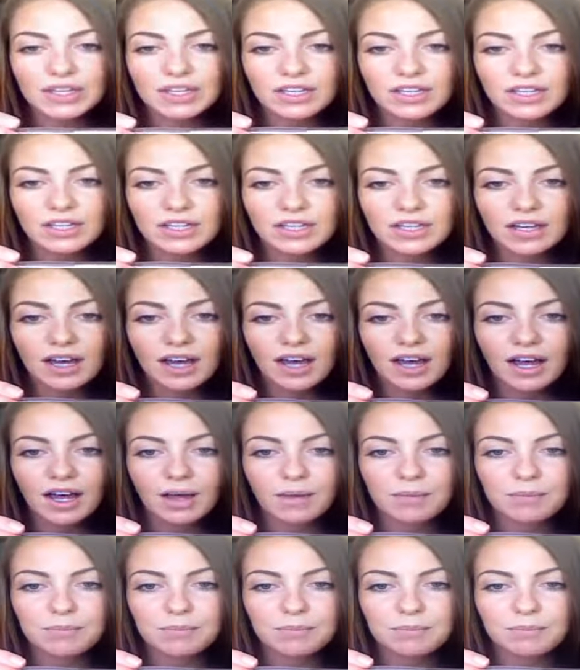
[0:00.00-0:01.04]
the
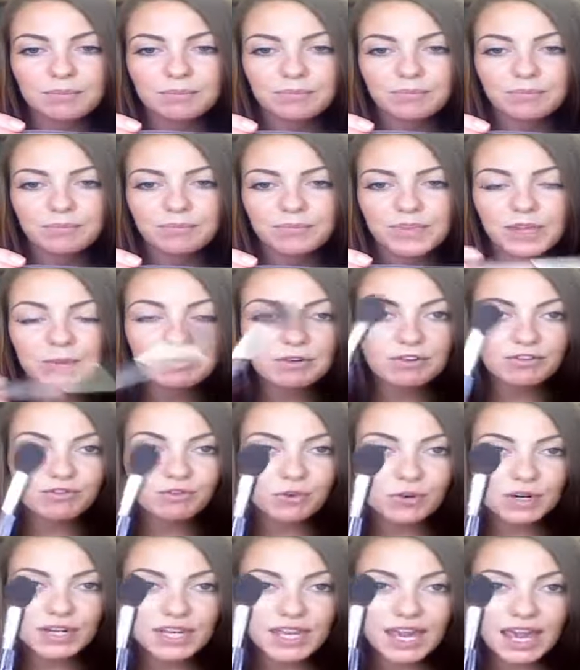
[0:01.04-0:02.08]
number
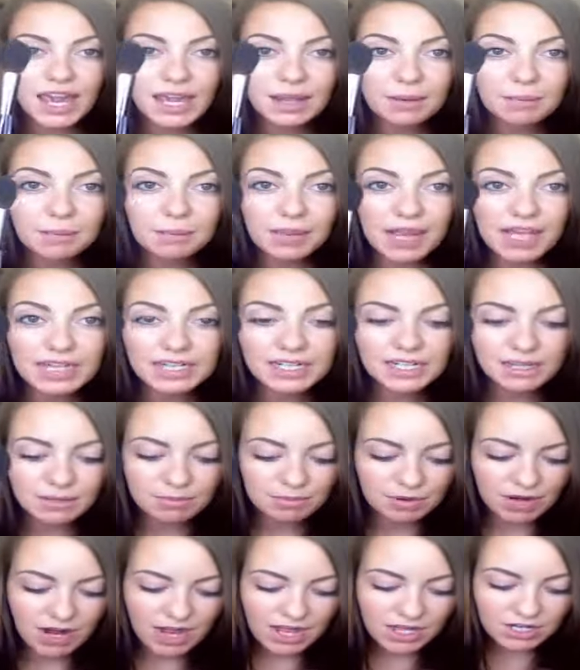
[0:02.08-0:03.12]
48 blending
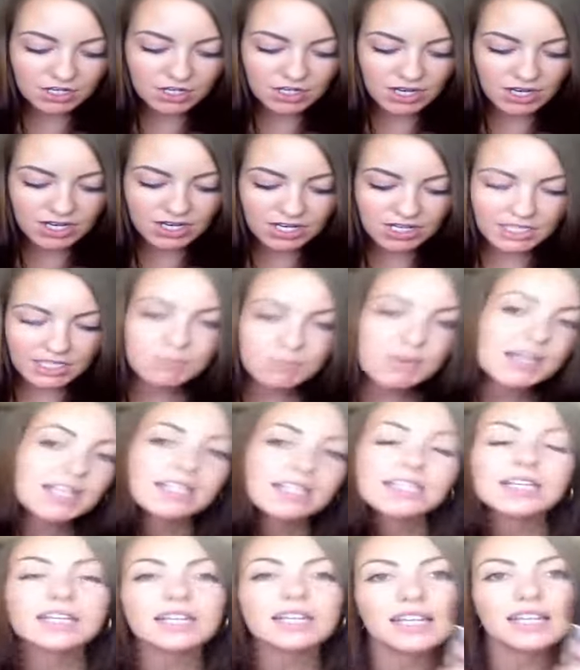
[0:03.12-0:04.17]
brush, and it's
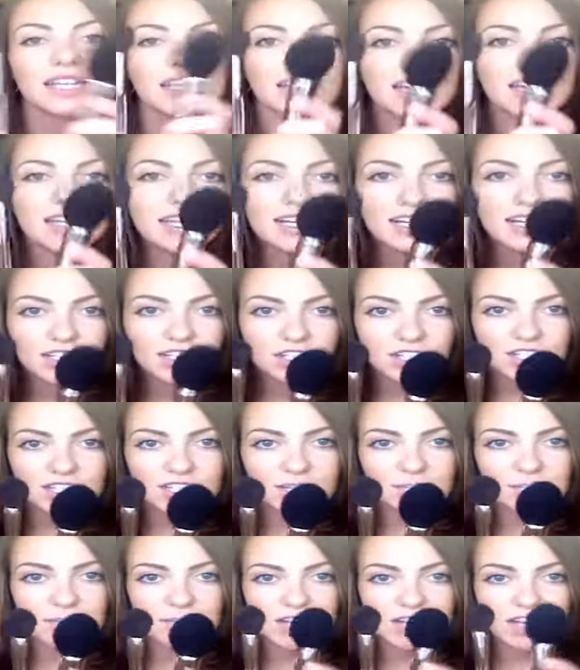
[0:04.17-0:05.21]
basically just
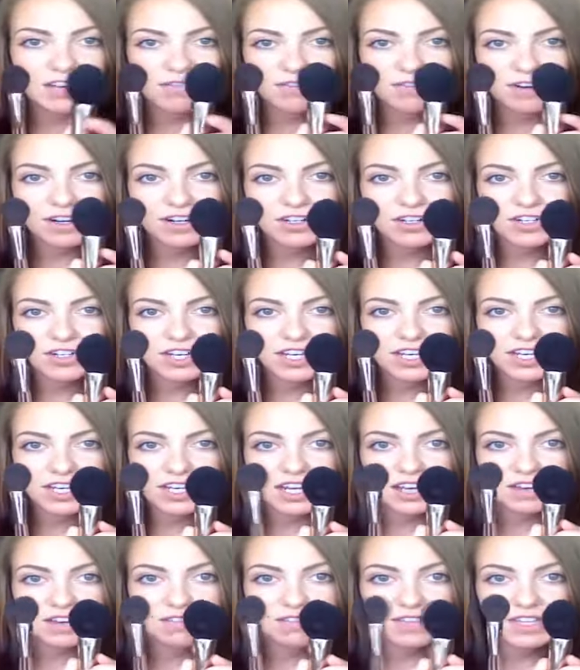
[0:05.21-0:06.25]
a mini version
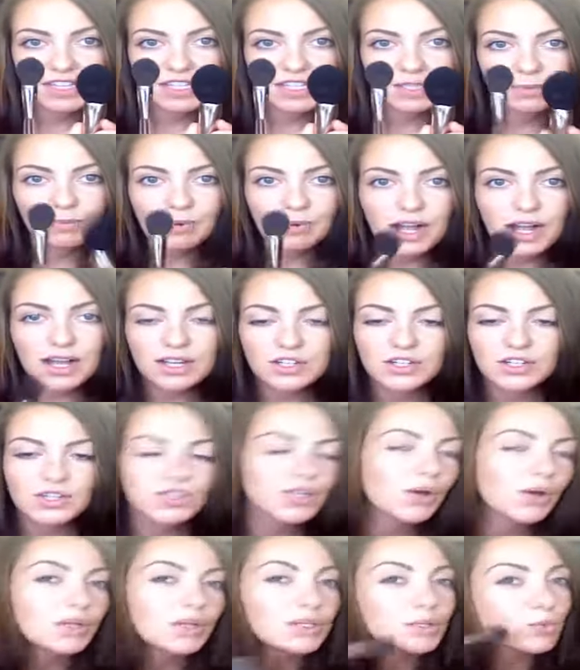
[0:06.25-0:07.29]
of this brush,
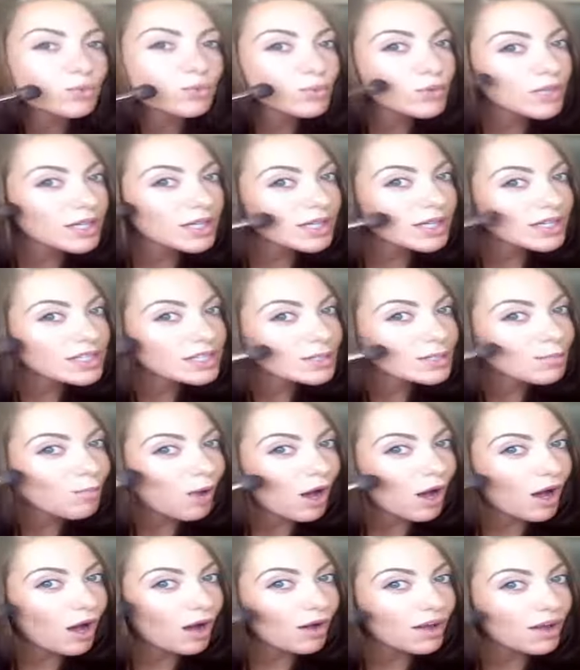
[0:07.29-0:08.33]
so it's really
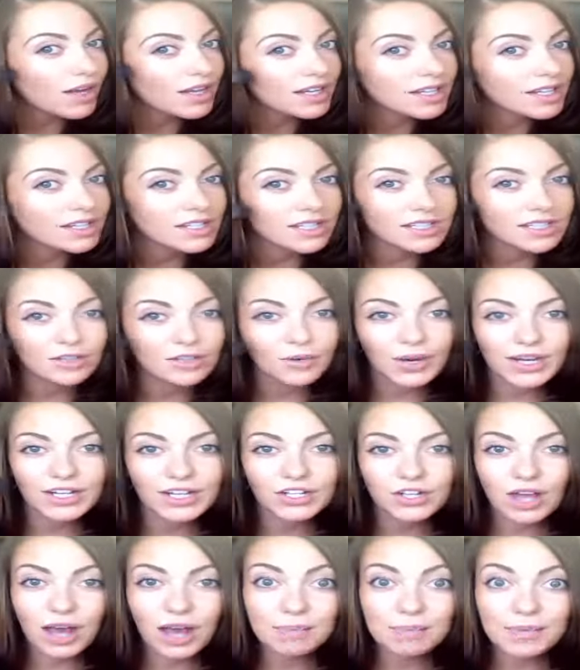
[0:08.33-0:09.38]
small and it does a great
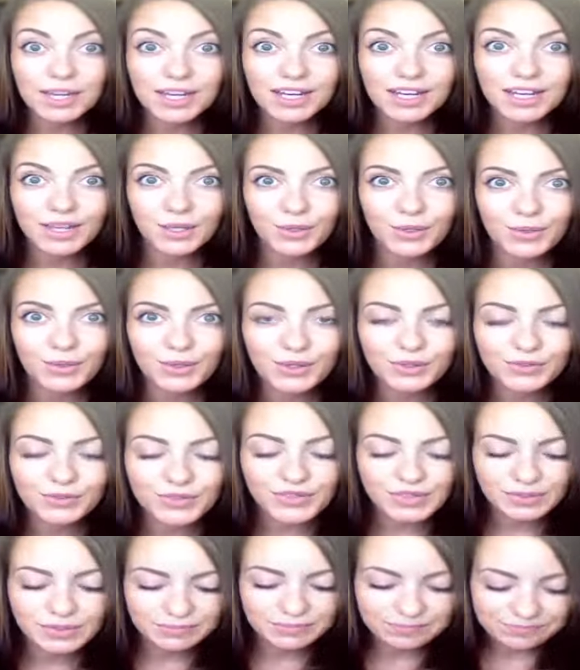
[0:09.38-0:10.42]
job getting in the
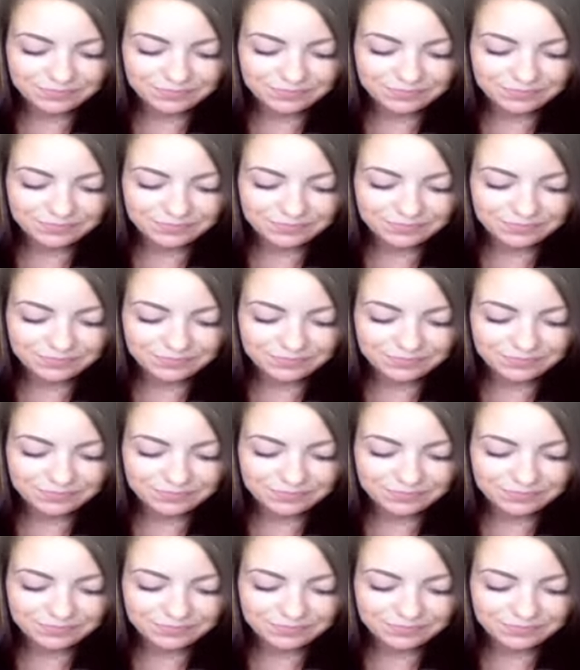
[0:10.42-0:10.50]
grooves.